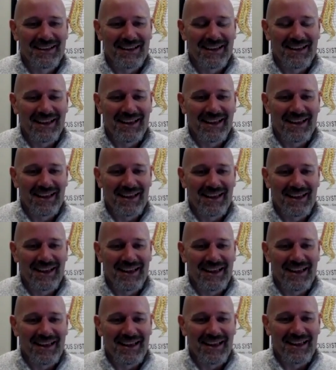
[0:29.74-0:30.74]

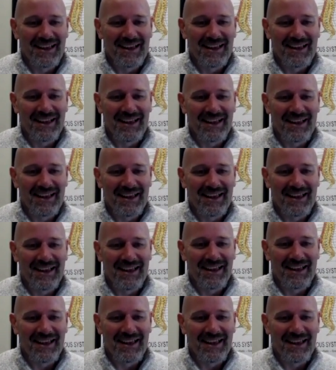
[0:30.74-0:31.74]

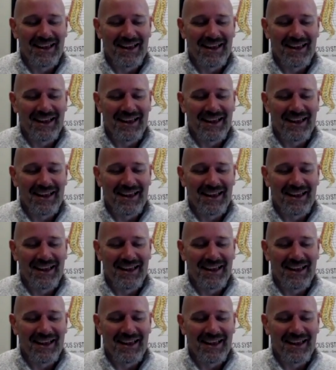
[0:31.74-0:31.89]
This person isn't speaking.